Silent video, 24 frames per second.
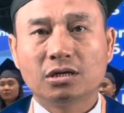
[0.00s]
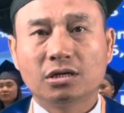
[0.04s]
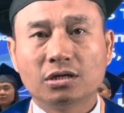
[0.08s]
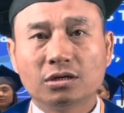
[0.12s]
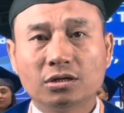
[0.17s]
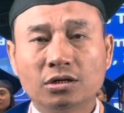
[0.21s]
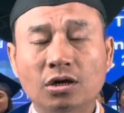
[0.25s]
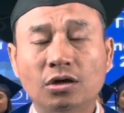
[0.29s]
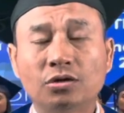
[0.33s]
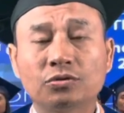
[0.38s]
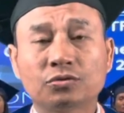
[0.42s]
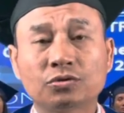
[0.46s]

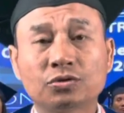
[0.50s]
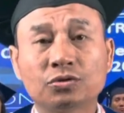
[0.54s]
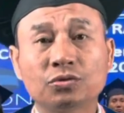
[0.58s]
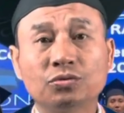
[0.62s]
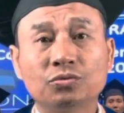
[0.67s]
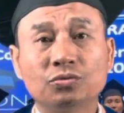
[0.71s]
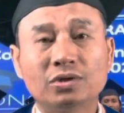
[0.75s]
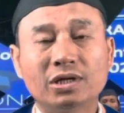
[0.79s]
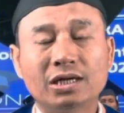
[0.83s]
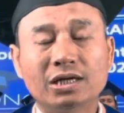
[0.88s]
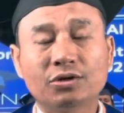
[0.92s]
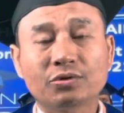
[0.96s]
not
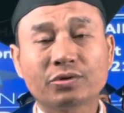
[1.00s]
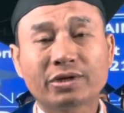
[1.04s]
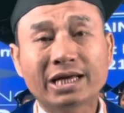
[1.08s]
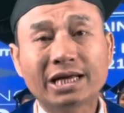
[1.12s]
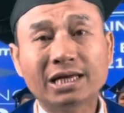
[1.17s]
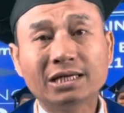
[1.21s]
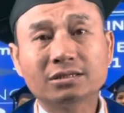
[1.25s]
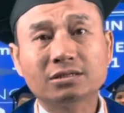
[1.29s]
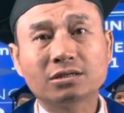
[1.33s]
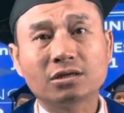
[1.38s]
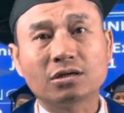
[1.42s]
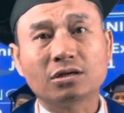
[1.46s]
through
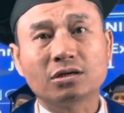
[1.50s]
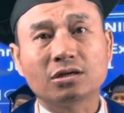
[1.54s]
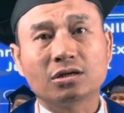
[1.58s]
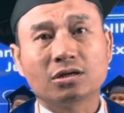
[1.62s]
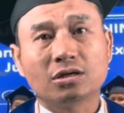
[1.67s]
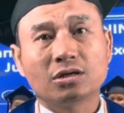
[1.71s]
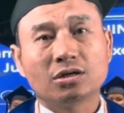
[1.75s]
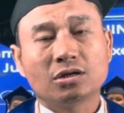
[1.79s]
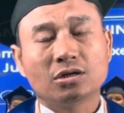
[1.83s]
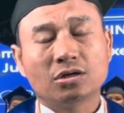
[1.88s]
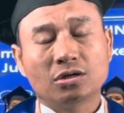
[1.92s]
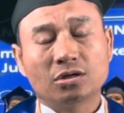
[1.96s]
education,
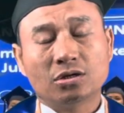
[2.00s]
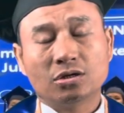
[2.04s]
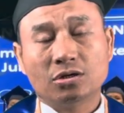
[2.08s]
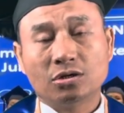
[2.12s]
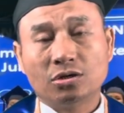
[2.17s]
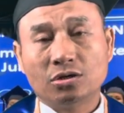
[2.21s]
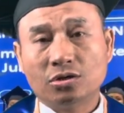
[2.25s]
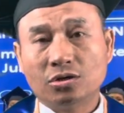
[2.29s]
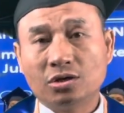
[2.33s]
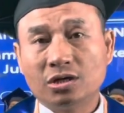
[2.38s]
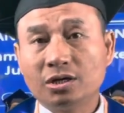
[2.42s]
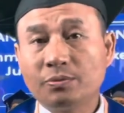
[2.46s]

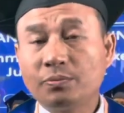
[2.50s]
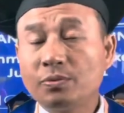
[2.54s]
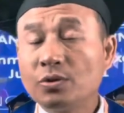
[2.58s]
nor in